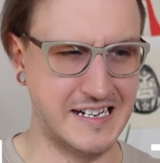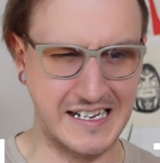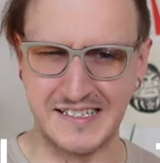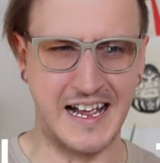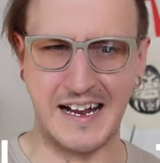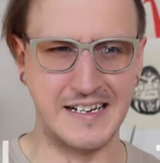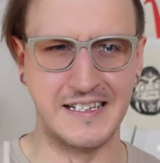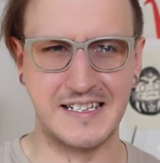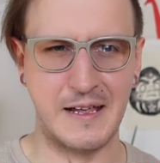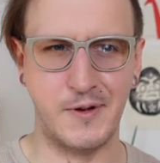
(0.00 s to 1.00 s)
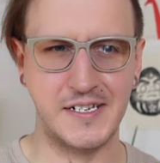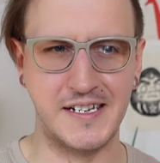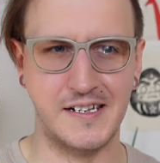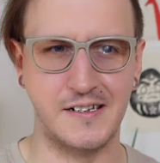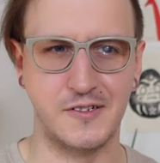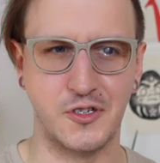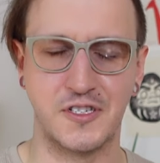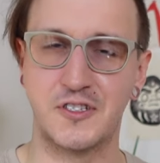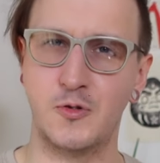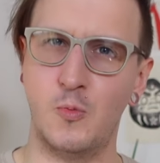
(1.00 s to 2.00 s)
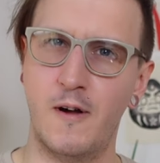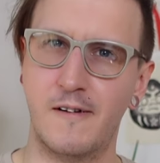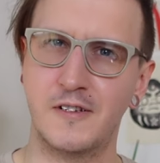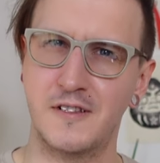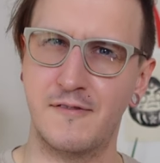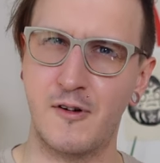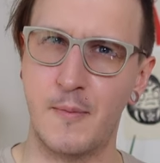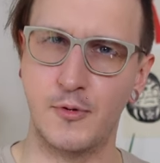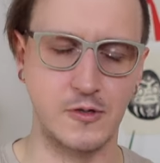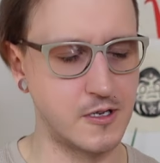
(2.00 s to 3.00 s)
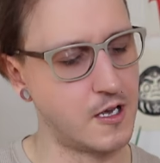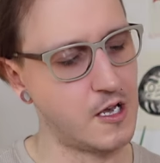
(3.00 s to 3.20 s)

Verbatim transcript: exactly the same idea, just somewhere else on the fretboard.